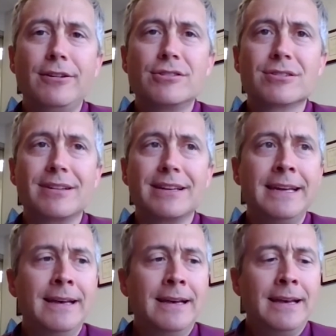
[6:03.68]

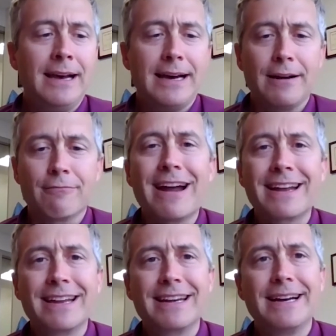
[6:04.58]
usually
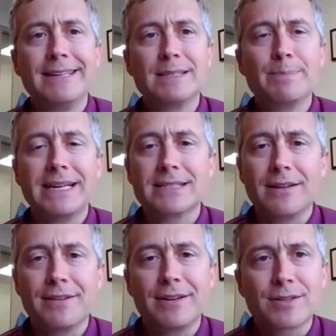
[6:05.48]
recognize based
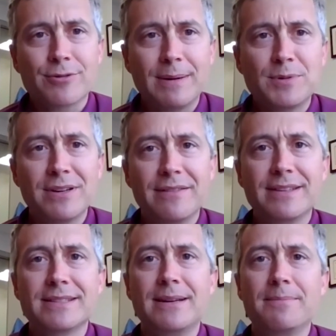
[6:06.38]
on the description of
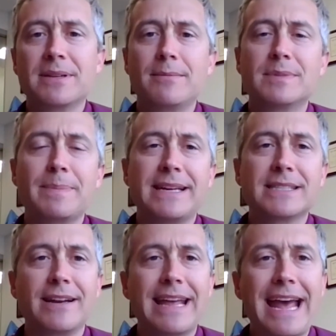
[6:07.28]
the symptoms,
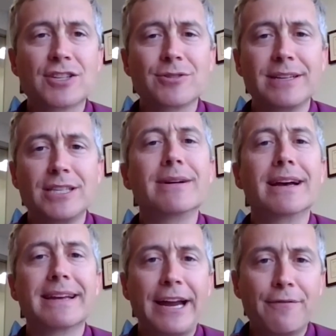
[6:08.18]
based on actually
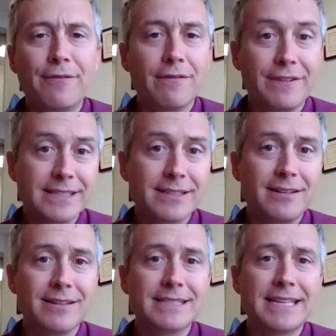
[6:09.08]
doing a careful
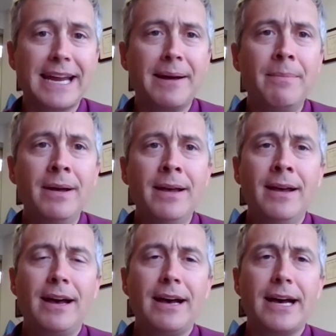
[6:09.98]
physical exam,
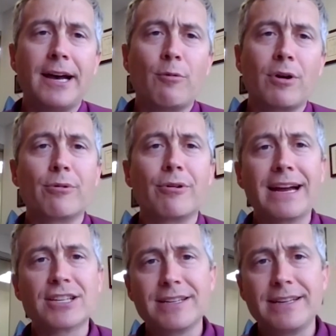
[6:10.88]
where we're
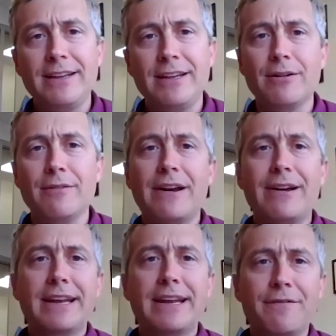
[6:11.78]
actually,
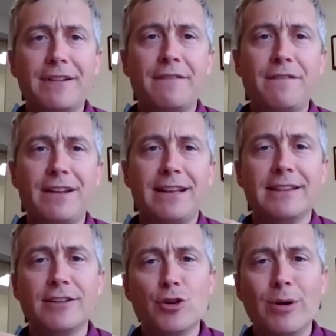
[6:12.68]
very carefully
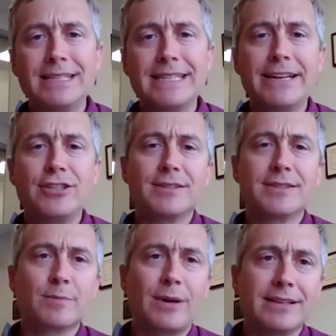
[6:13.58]
feeling the joint edges
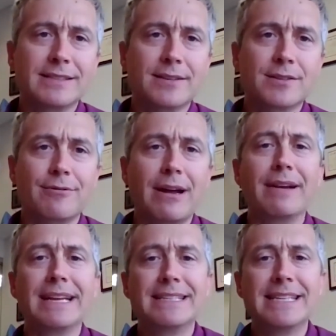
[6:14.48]
as well as the
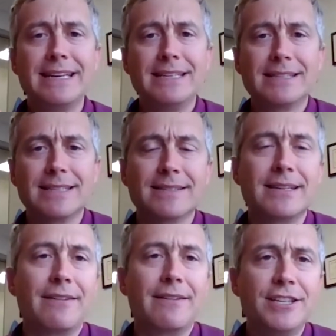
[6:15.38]
surrounding tendons and
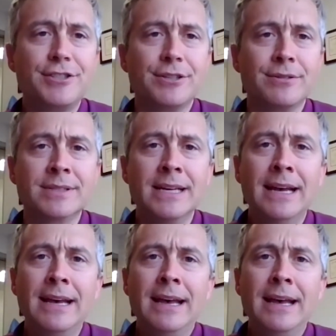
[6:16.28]
soft tissues.